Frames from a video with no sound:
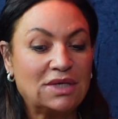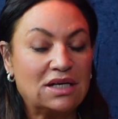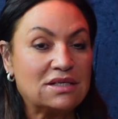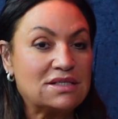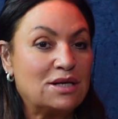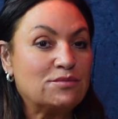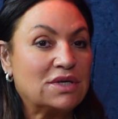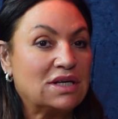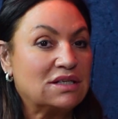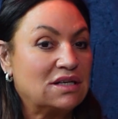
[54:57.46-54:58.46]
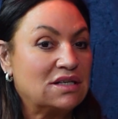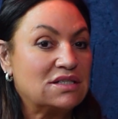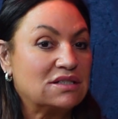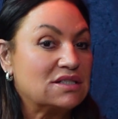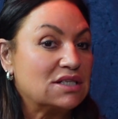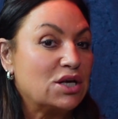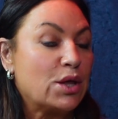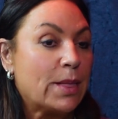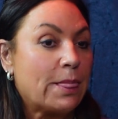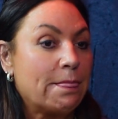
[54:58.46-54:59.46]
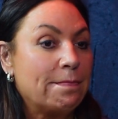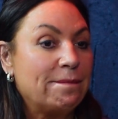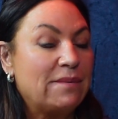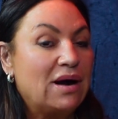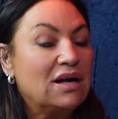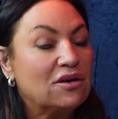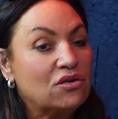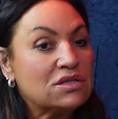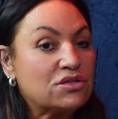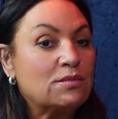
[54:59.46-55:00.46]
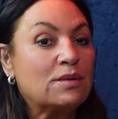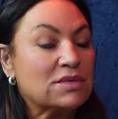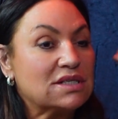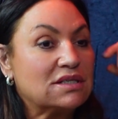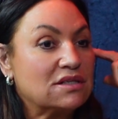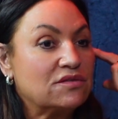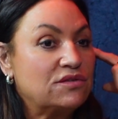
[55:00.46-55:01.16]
And I slept there that night, and I always remember sitting on the